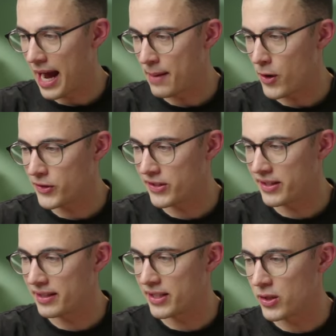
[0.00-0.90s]
I'm also
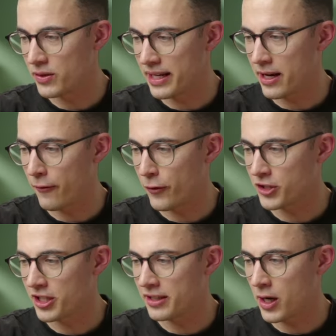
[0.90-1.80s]
still a student and
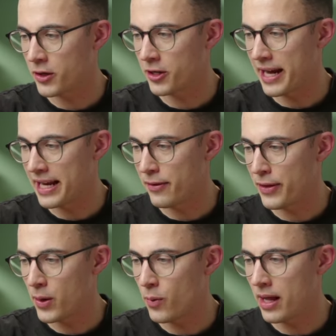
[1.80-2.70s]
unfortunately don't earn
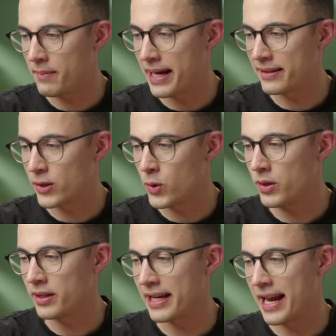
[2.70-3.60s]
anything while I'm at
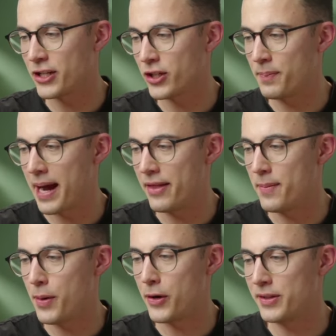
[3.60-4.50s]
school. Can I just buy
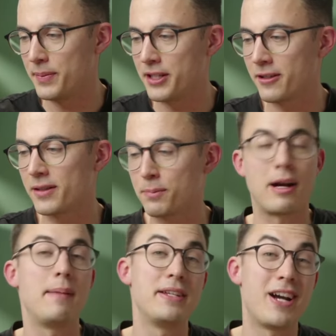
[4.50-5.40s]
the bonus materials?
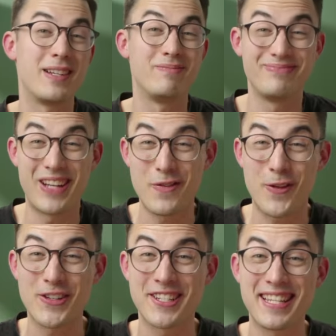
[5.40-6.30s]
Probably not.
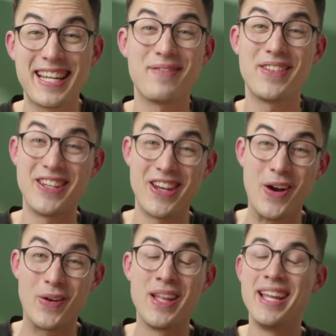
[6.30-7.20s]
Unfortunately,
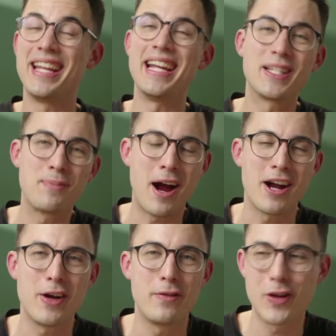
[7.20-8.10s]
no. It's
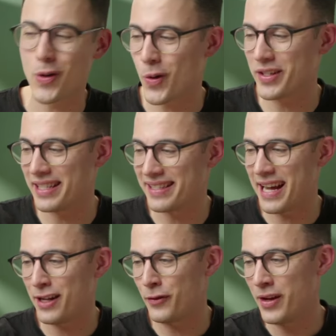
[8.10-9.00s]
part of the course
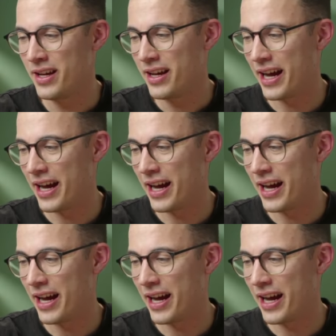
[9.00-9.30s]
itself.